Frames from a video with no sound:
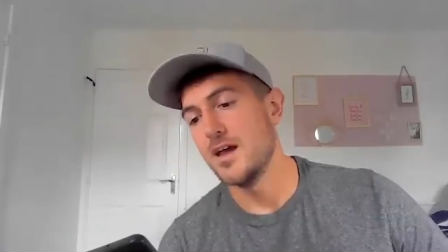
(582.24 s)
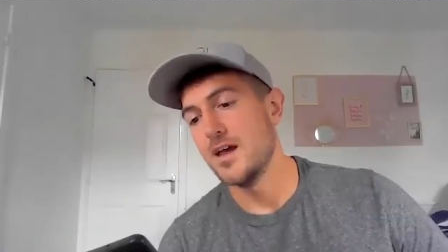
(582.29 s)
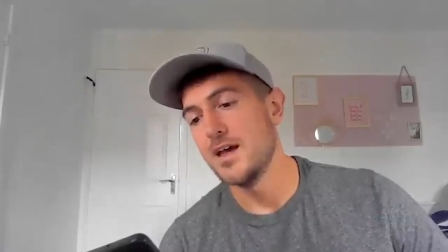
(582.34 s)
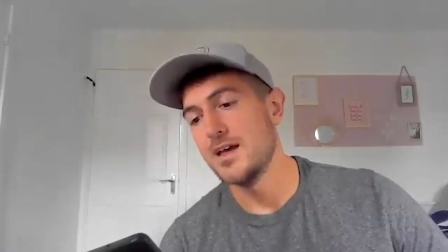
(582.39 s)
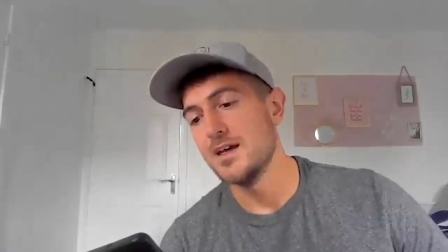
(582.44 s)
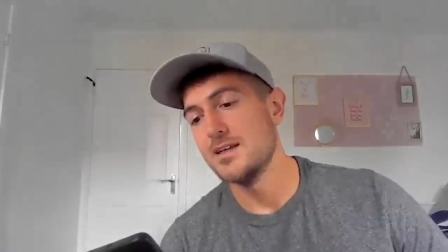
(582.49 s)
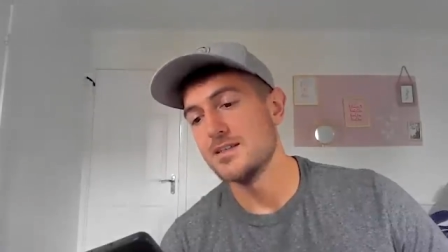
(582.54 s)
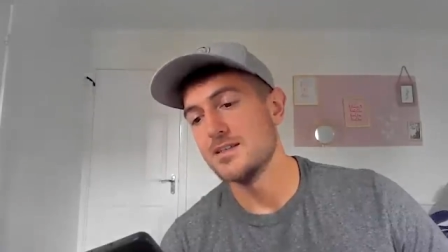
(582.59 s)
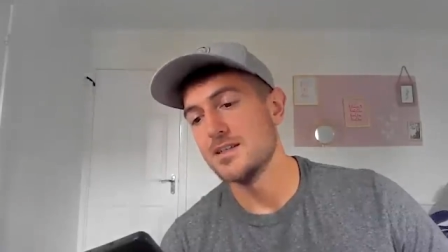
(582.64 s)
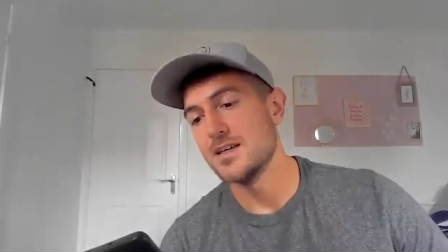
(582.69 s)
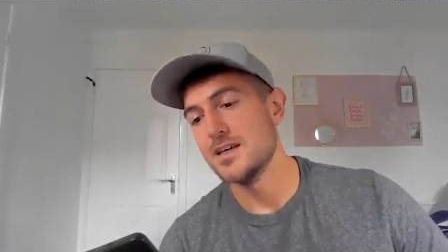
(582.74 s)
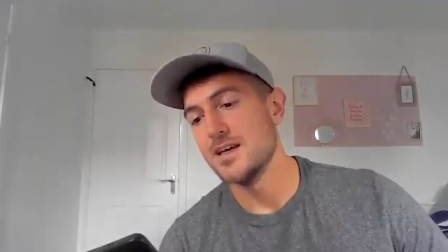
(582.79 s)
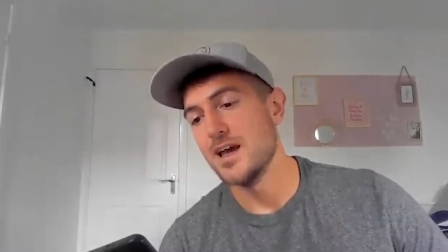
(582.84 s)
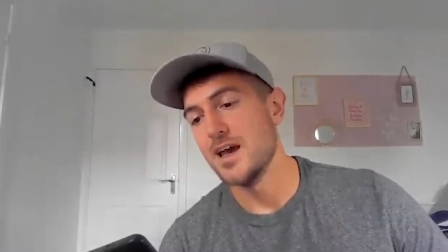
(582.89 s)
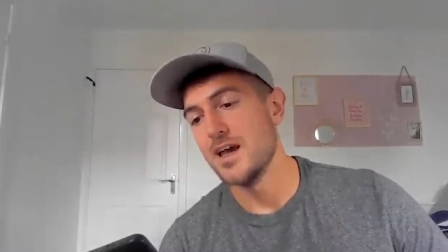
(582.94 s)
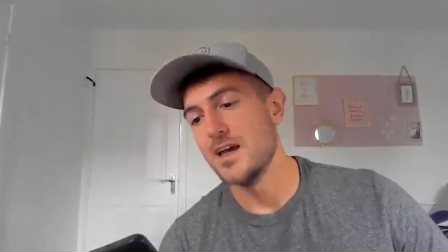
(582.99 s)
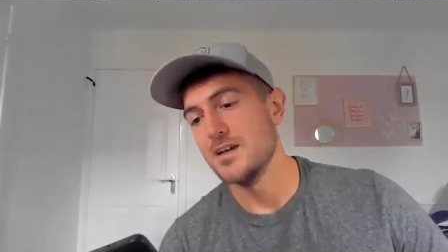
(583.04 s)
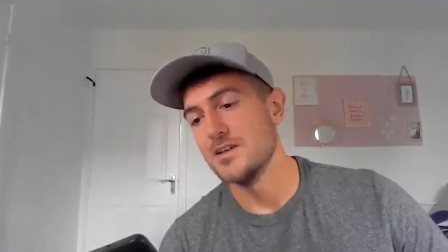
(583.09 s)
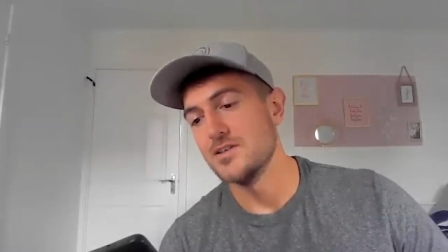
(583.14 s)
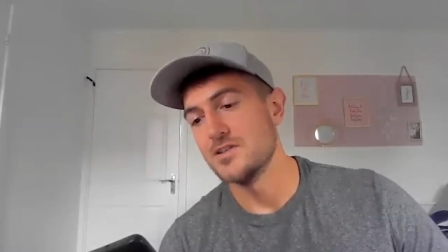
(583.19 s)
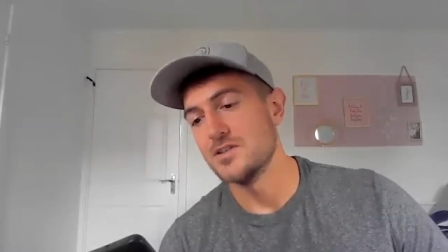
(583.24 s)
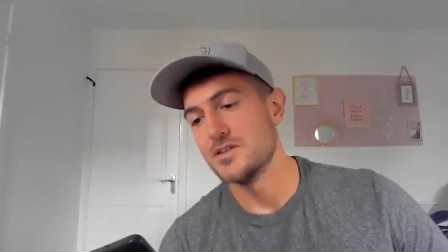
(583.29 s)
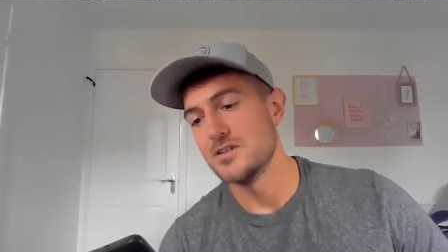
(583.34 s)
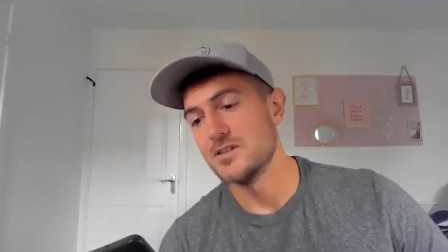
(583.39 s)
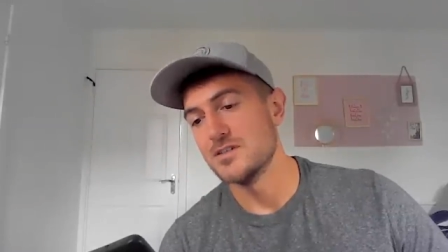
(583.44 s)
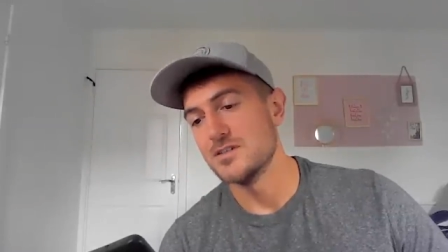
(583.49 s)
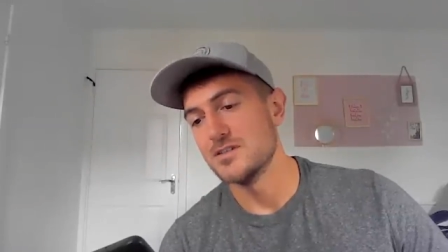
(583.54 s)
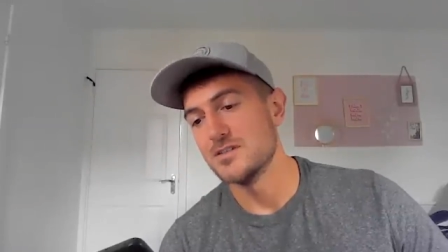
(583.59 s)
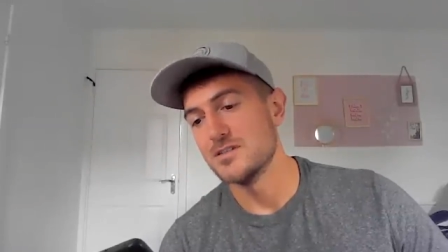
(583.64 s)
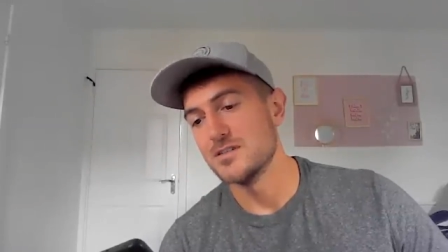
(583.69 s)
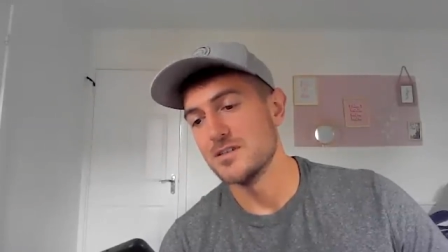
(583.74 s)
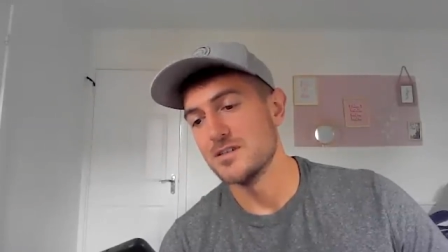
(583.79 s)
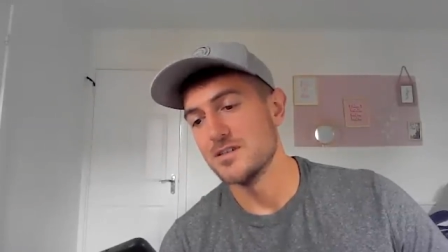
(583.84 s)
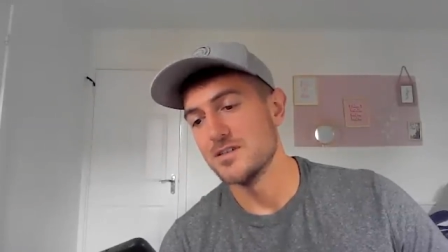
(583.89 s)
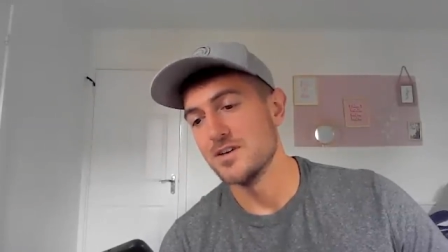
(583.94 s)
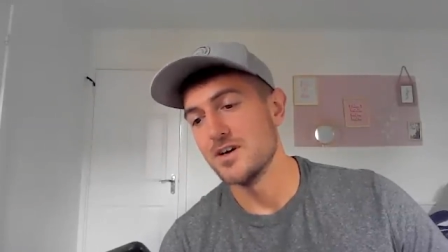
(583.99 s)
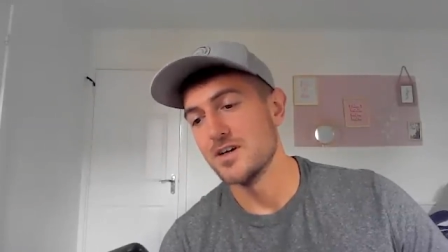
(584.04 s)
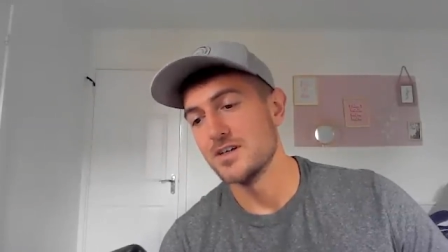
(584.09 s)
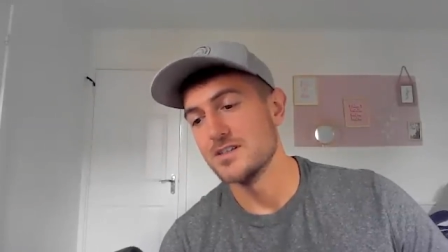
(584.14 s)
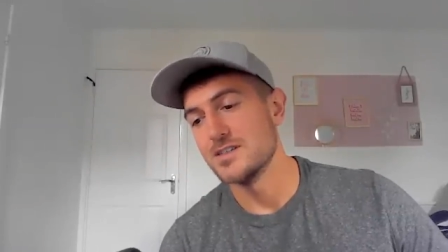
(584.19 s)
ADEH,
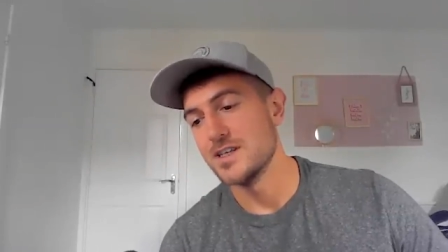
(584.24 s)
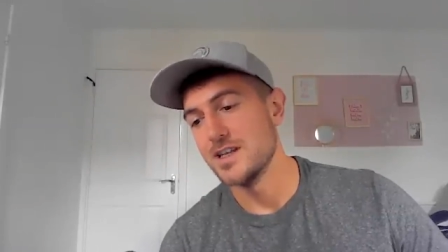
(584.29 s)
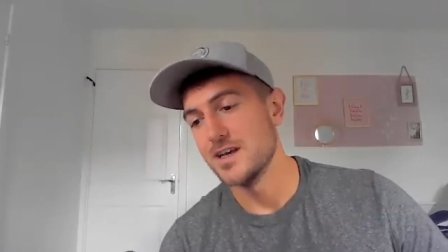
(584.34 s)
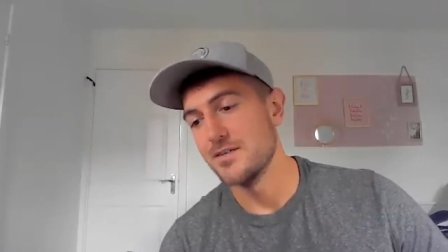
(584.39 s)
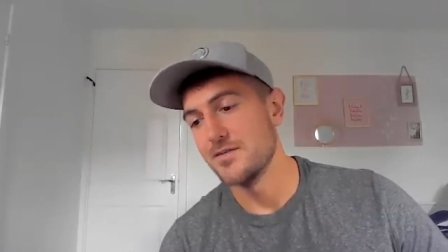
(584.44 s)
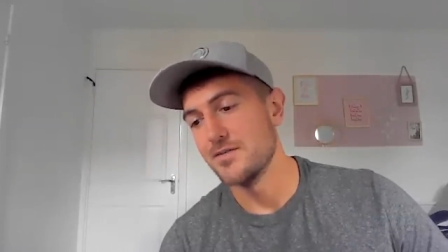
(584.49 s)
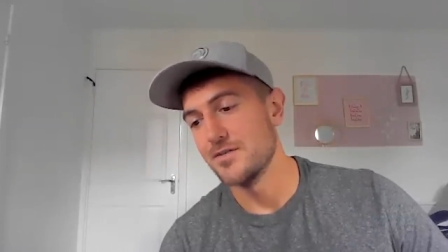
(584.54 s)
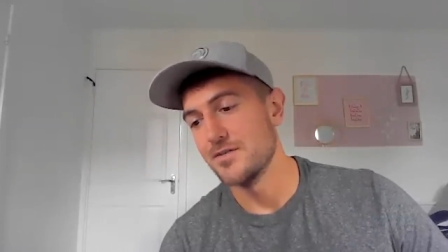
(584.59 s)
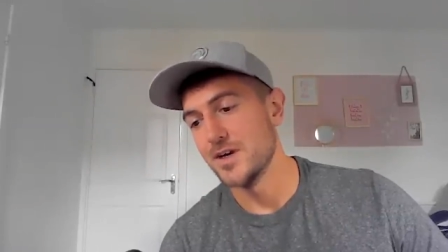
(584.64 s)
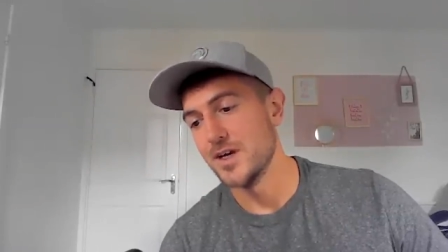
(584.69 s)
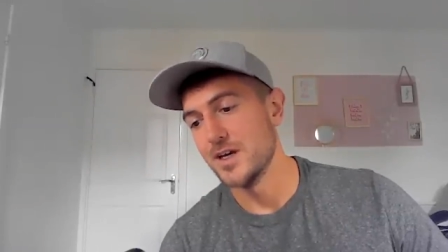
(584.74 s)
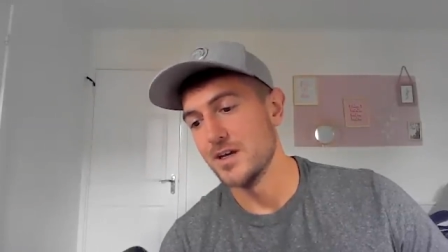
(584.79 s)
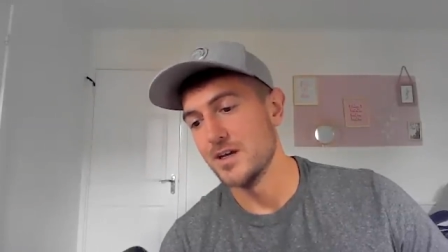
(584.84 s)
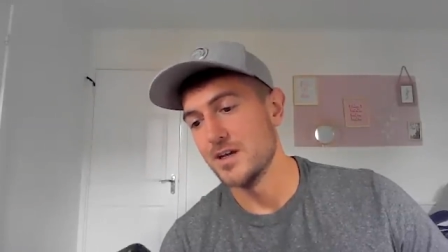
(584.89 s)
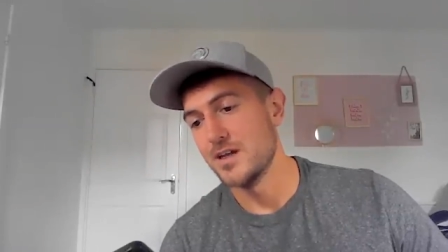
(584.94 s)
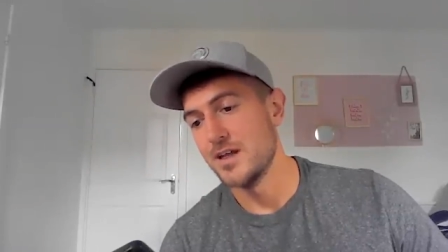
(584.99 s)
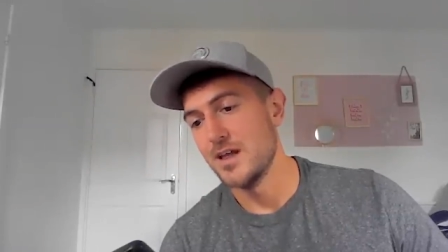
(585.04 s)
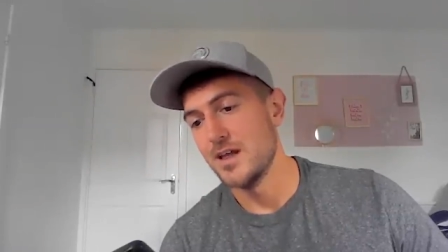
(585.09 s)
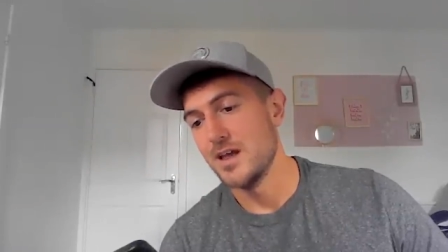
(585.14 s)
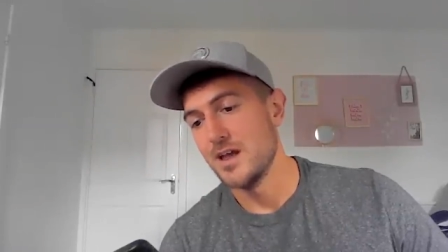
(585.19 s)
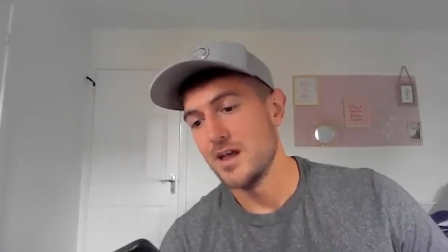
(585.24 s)
1983.